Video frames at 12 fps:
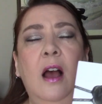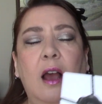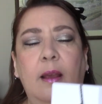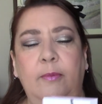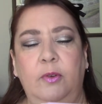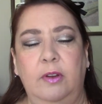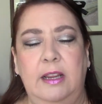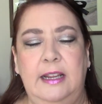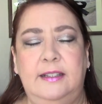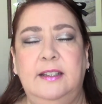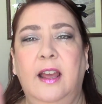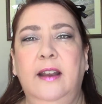
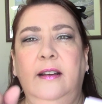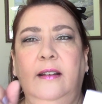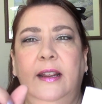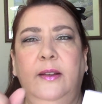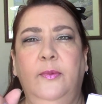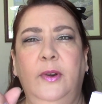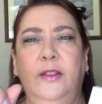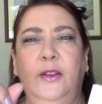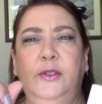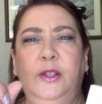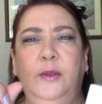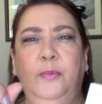It's got like one of
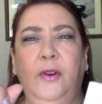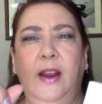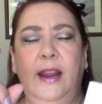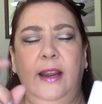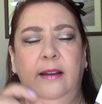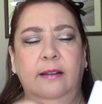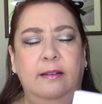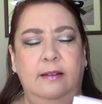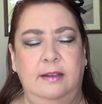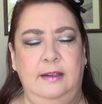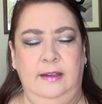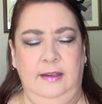those spray
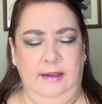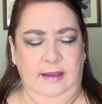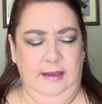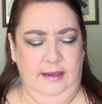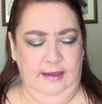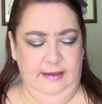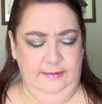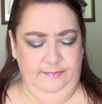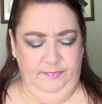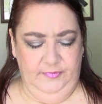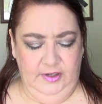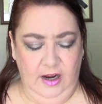
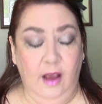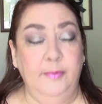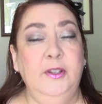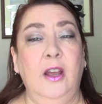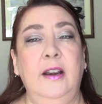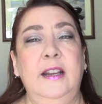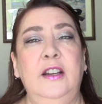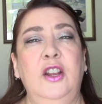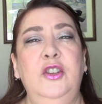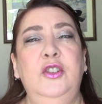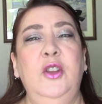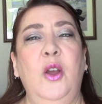tops on it,
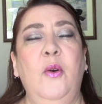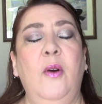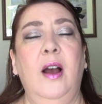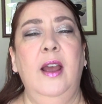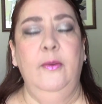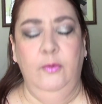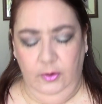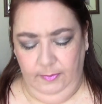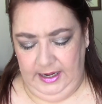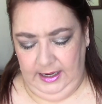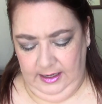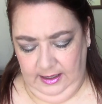so I will
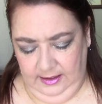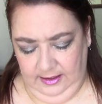be